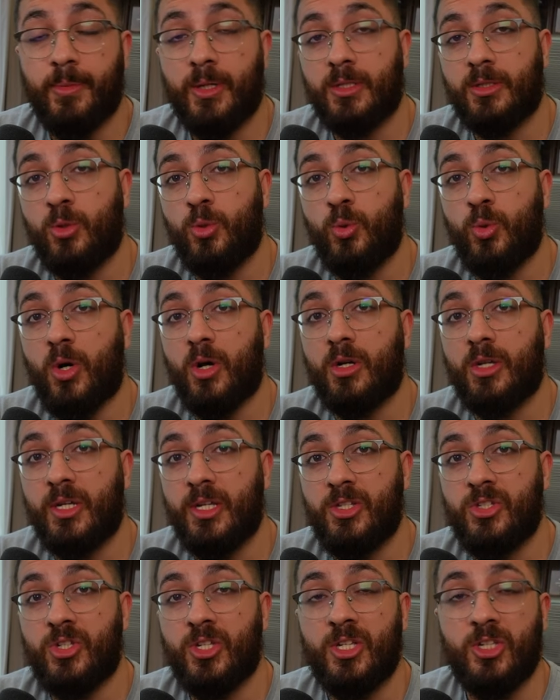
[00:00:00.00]
But who are
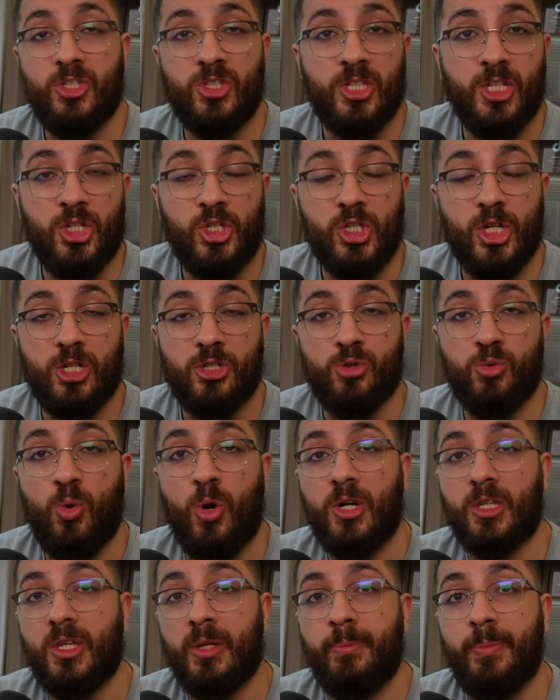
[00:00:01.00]
is his teachers? Who
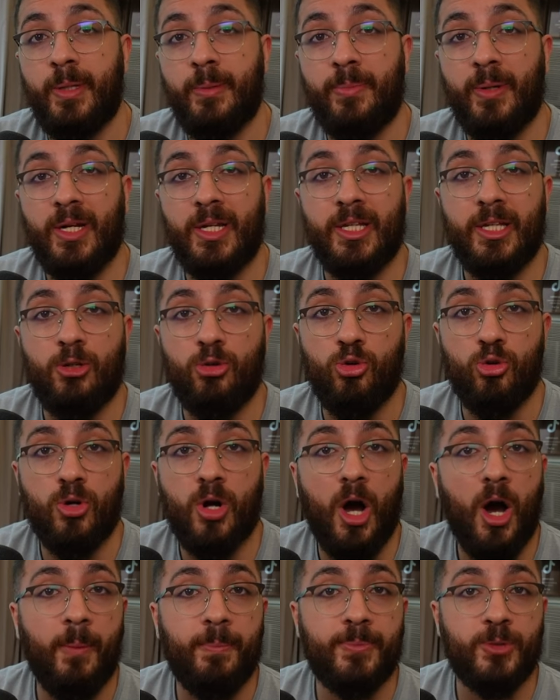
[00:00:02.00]
are the people he
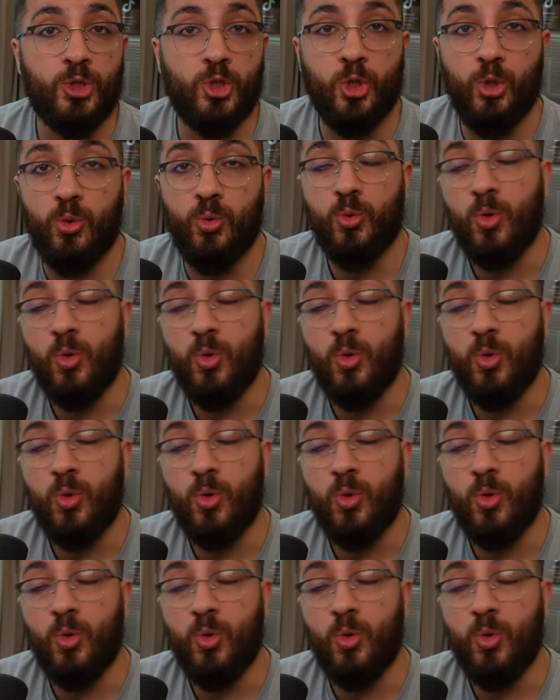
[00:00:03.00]
look up to?